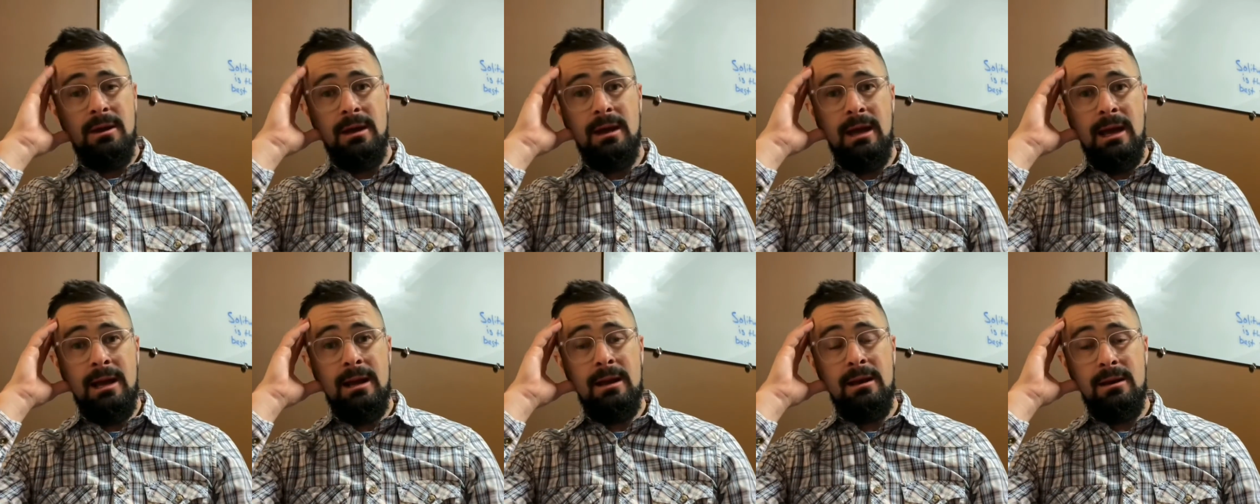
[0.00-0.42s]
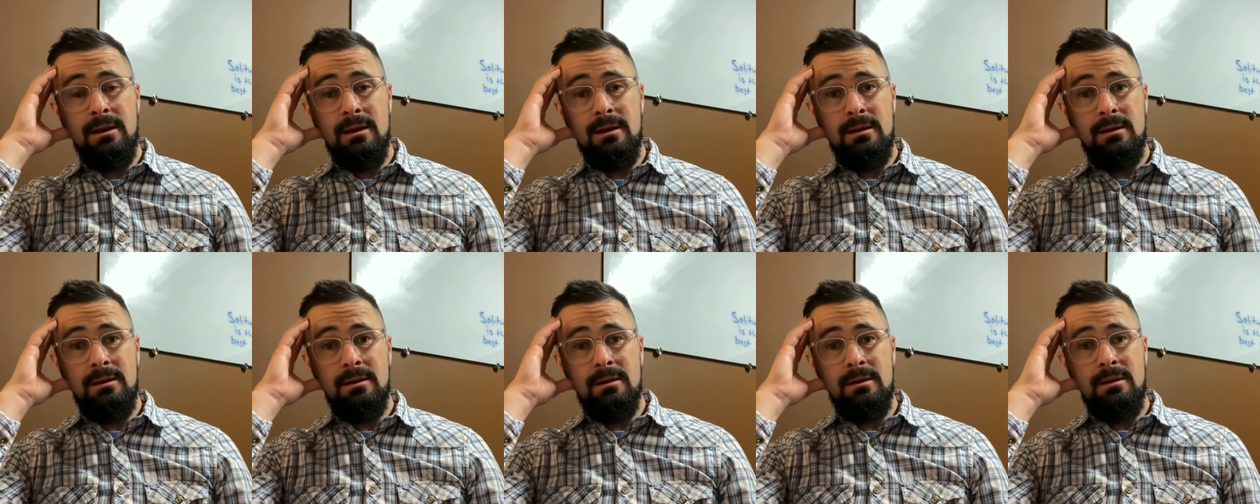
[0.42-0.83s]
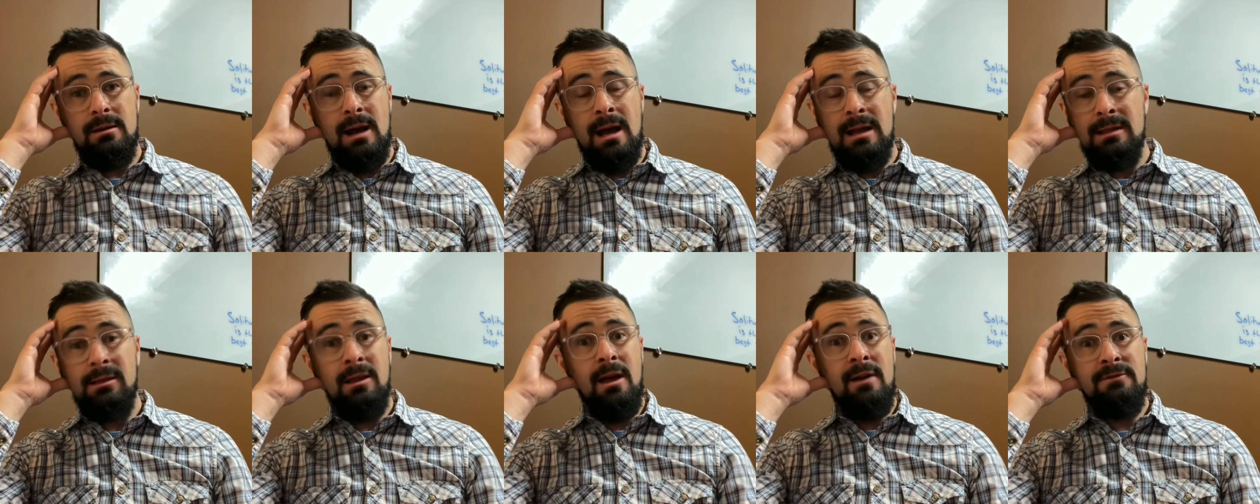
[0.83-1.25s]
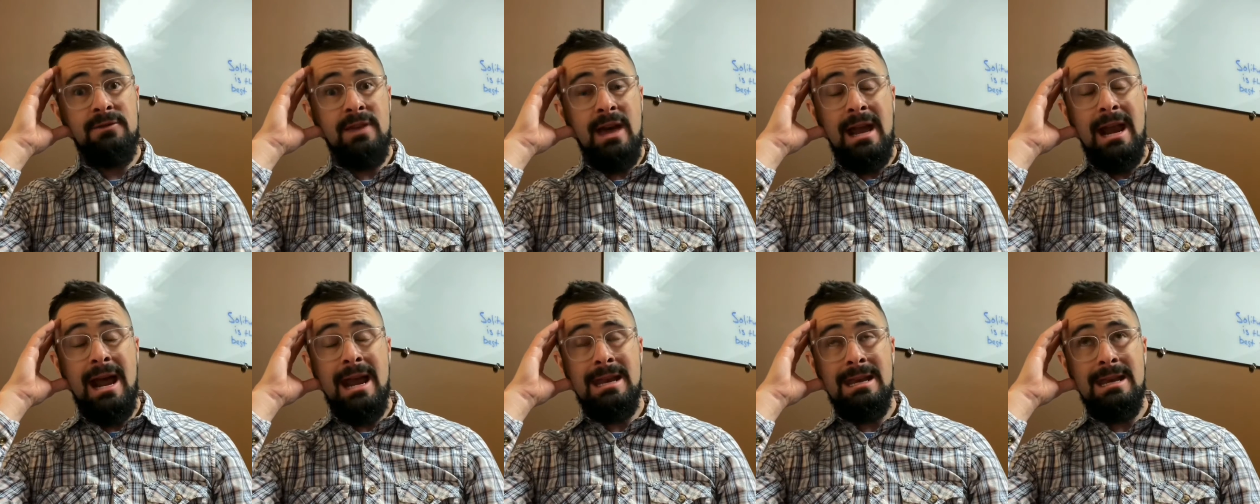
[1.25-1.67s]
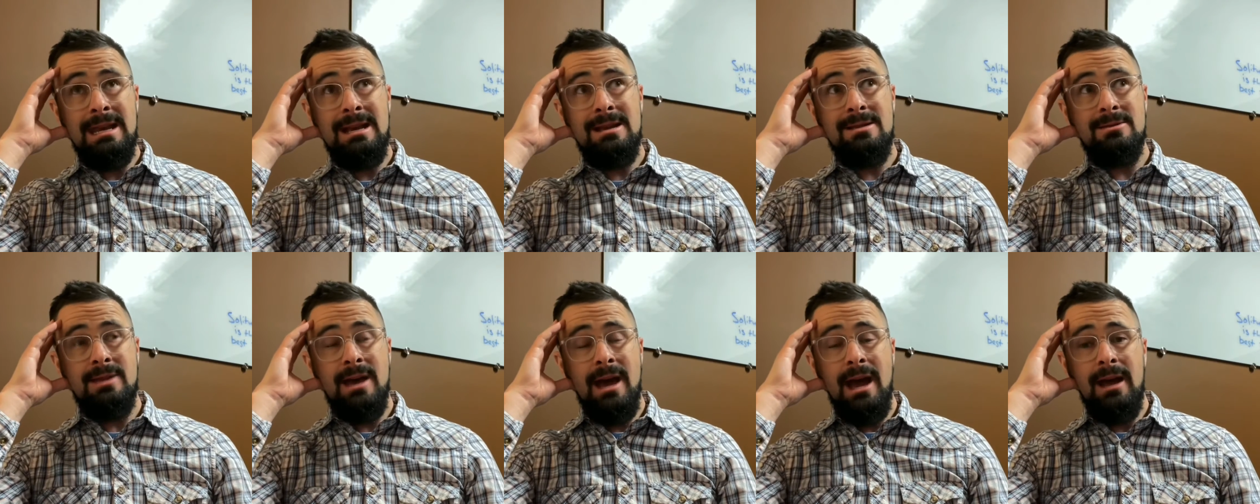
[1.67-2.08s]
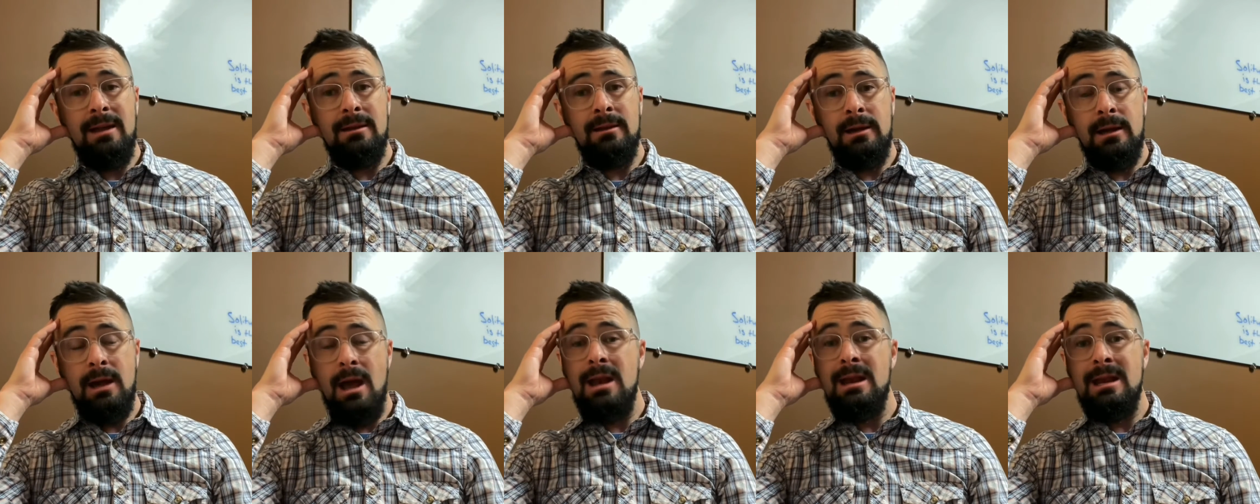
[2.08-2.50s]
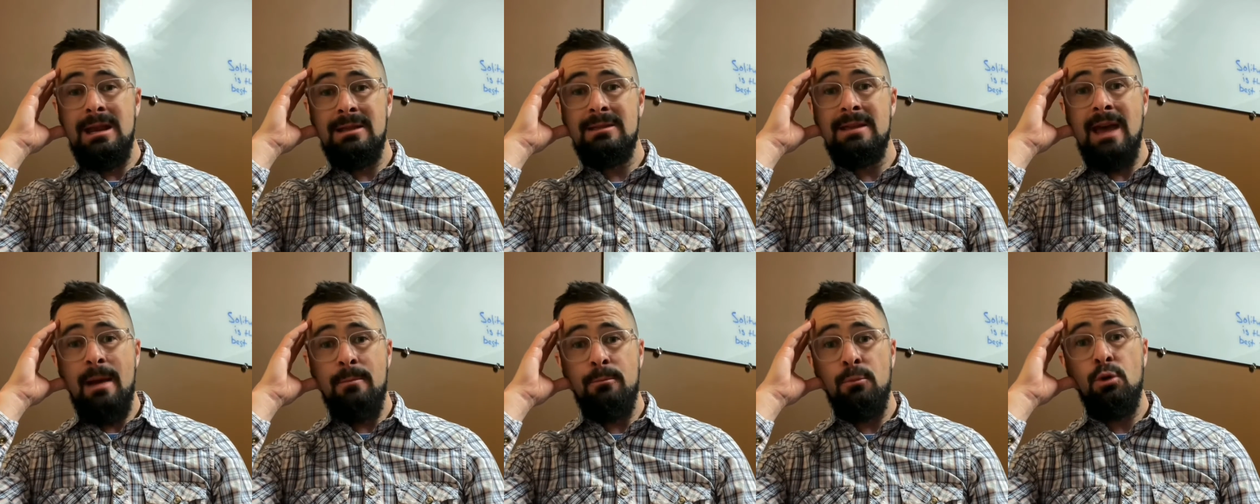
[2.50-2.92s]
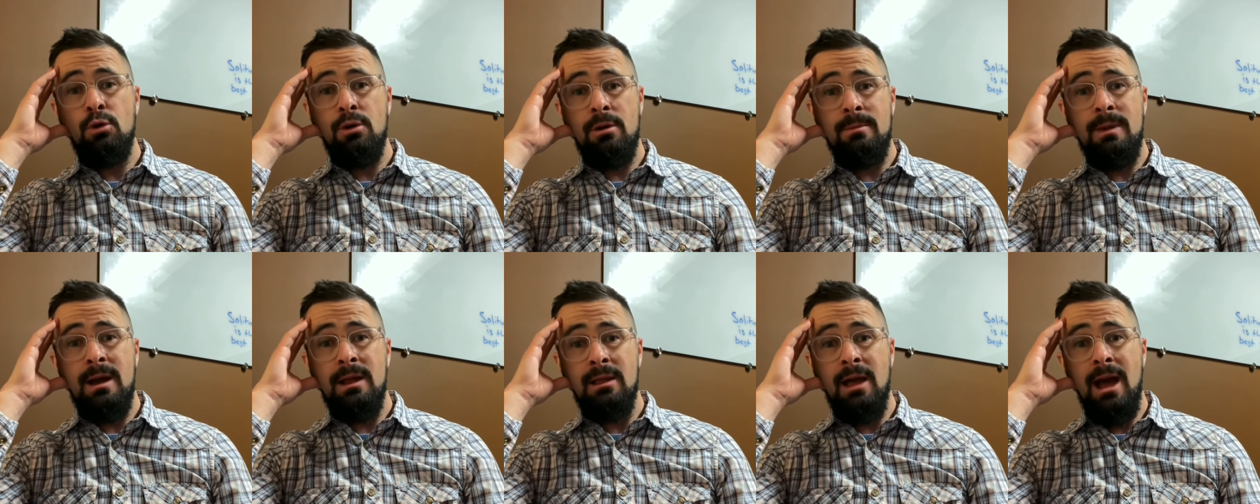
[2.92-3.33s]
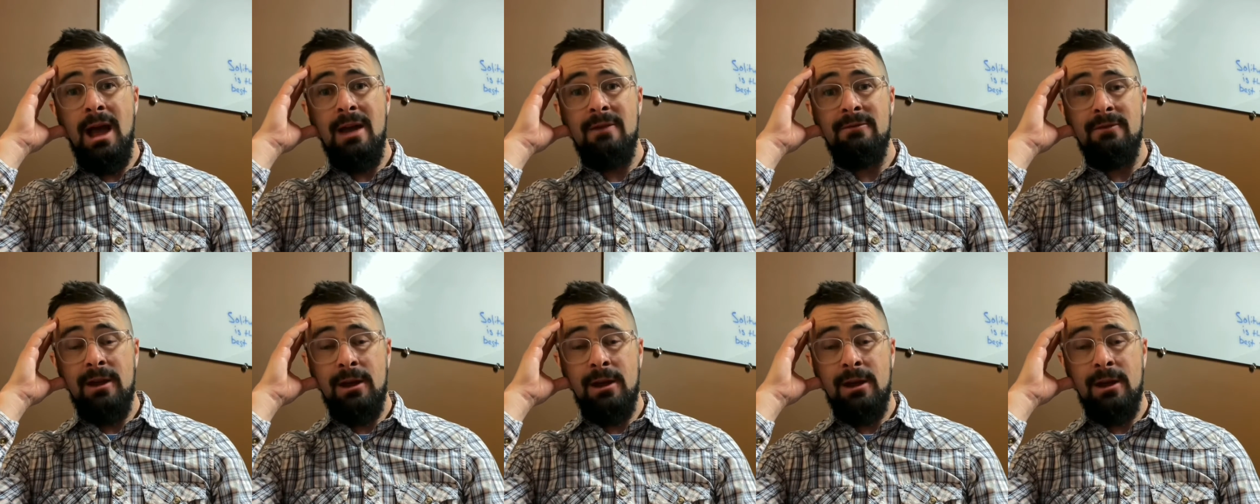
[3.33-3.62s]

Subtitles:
And I love that. I need that. Like I need that more in my life.